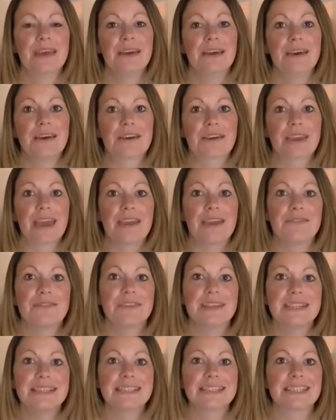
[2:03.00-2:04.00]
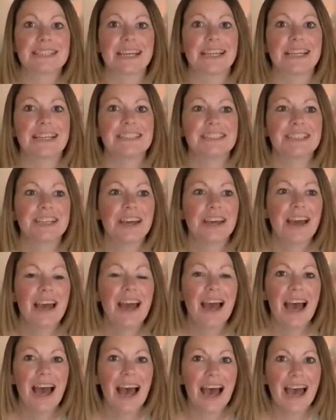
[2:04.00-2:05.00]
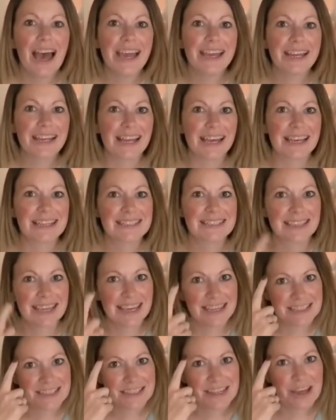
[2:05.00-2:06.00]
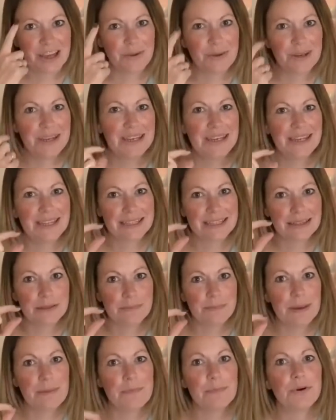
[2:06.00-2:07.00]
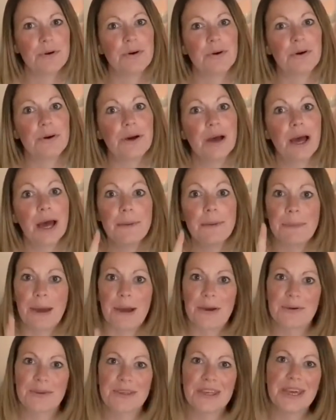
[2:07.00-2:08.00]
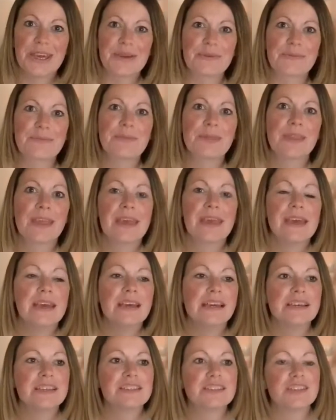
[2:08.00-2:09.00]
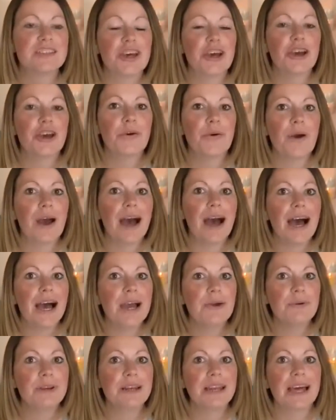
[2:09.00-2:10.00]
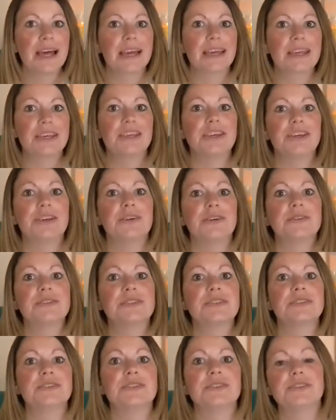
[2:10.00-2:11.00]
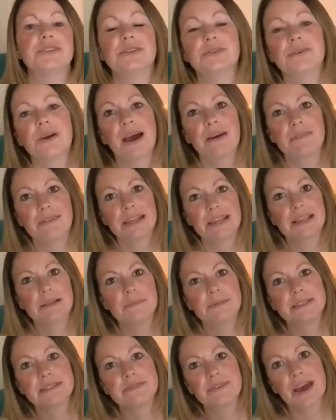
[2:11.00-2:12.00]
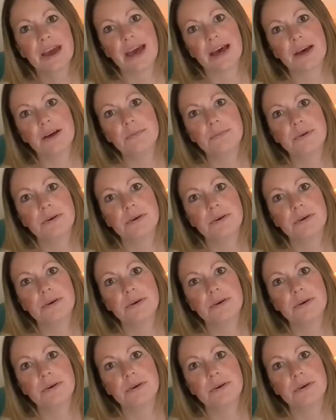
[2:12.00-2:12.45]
Okay, for this challenge, I'd like to get to know a little bit more about you. So I would like you to have a little bit of help